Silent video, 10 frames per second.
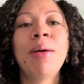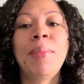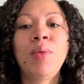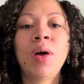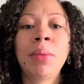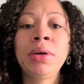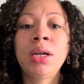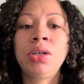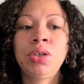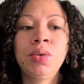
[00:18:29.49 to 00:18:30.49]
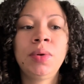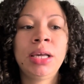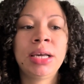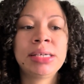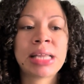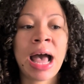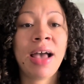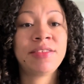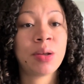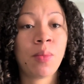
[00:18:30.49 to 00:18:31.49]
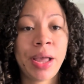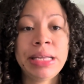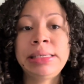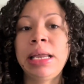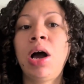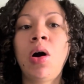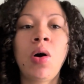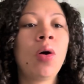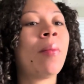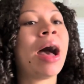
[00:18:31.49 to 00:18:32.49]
But what I'm gonna do is, I have some weights at home.